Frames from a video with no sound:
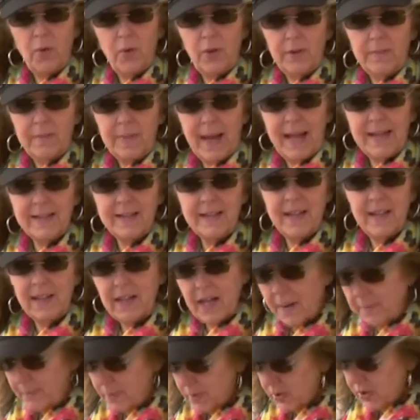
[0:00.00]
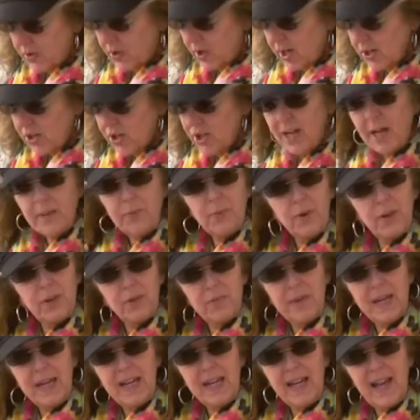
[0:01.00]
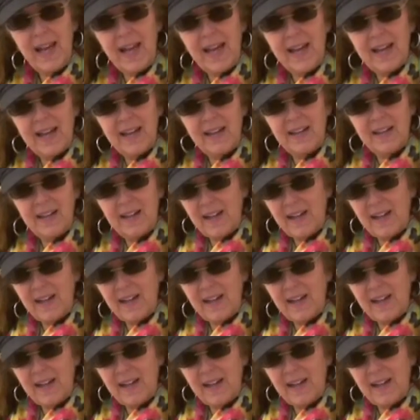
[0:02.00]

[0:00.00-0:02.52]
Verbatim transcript: roll of masking tape or scotch tape with me and